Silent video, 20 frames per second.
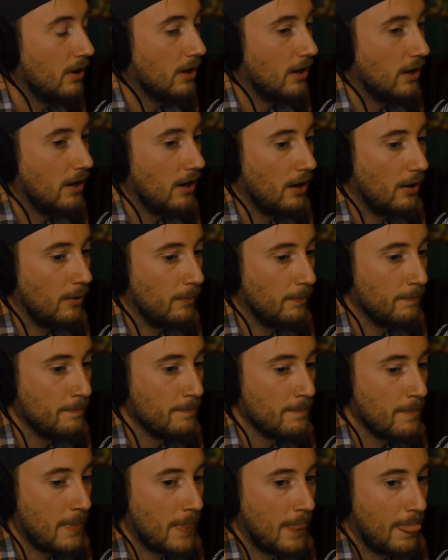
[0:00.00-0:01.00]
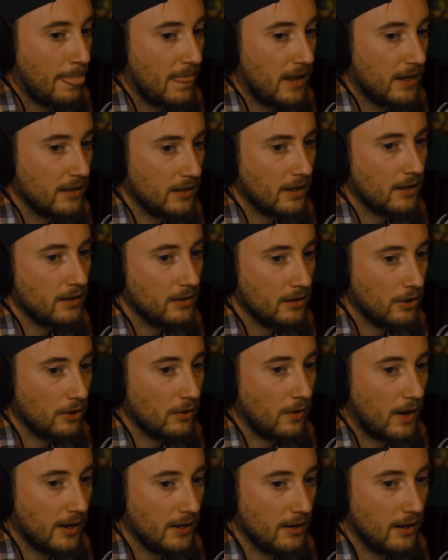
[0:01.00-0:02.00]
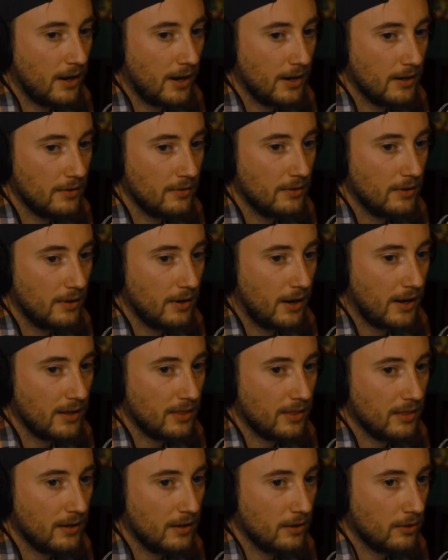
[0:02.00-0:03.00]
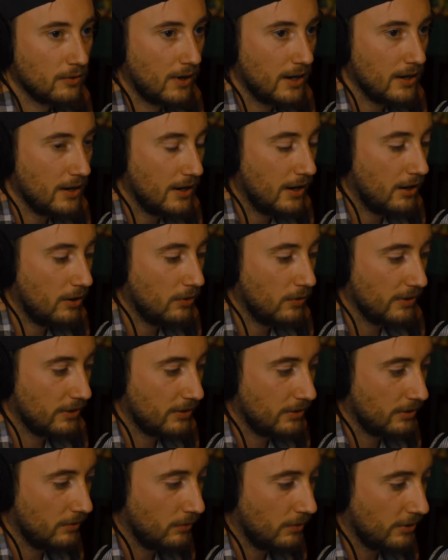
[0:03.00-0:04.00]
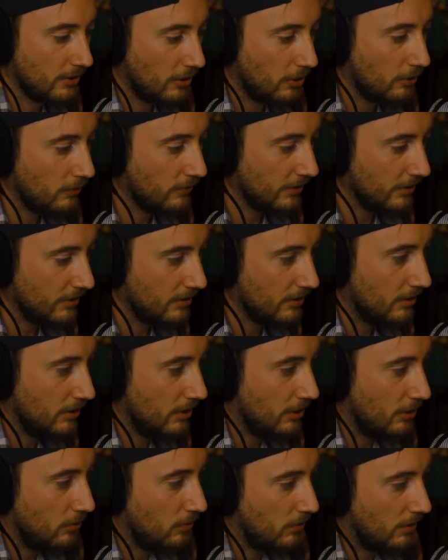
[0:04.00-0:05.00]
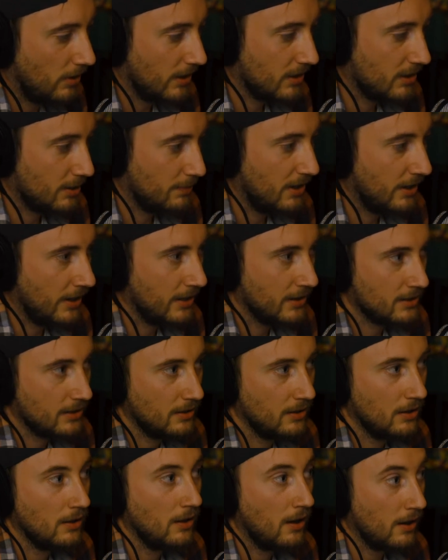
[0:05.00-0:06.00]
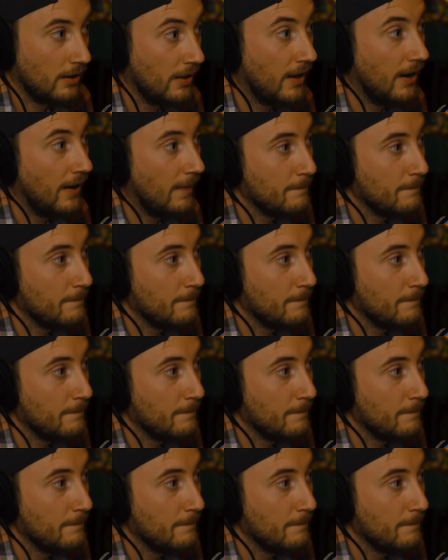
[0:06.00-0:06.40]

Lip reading: And that, you know, I think right now with COVID, you know, we're experiencing a lot of that.